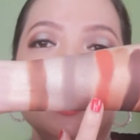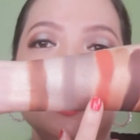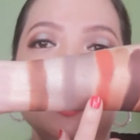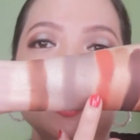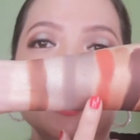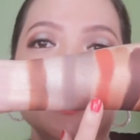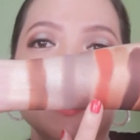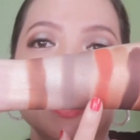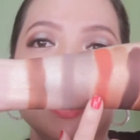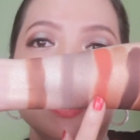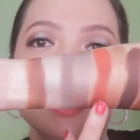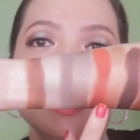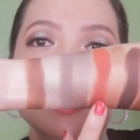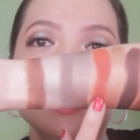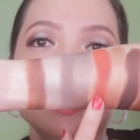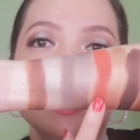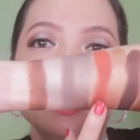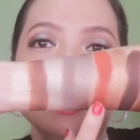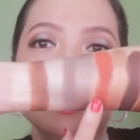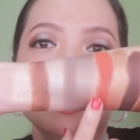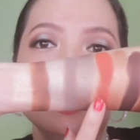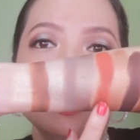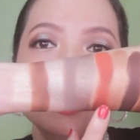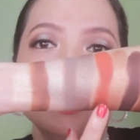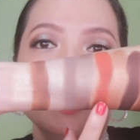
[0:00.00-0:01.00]
dupe color
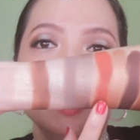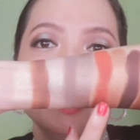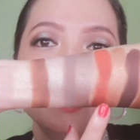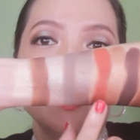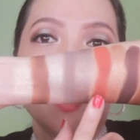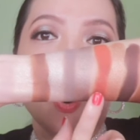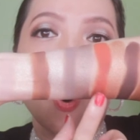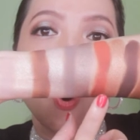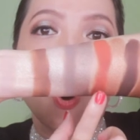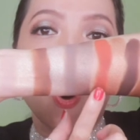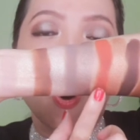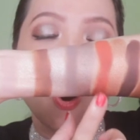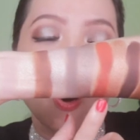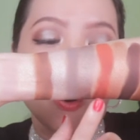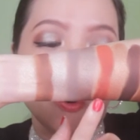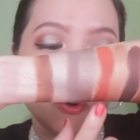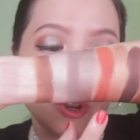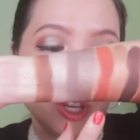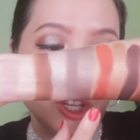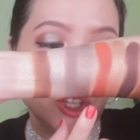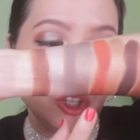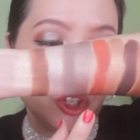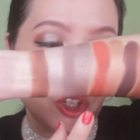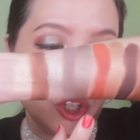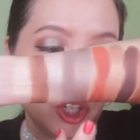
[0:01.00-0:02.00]
seems to be more
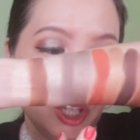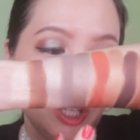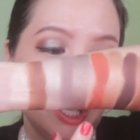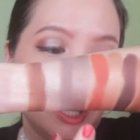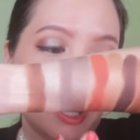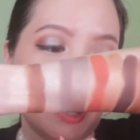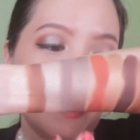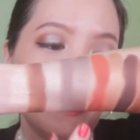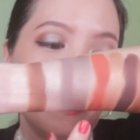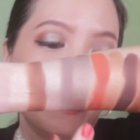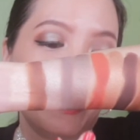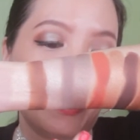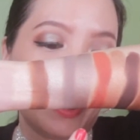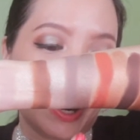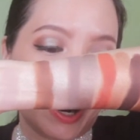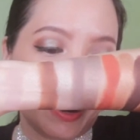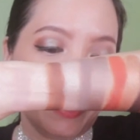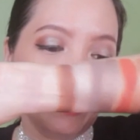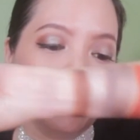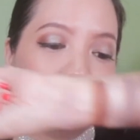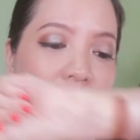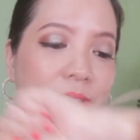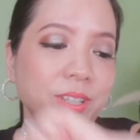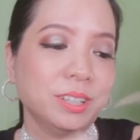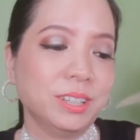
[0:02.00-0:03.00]
orangey than brown.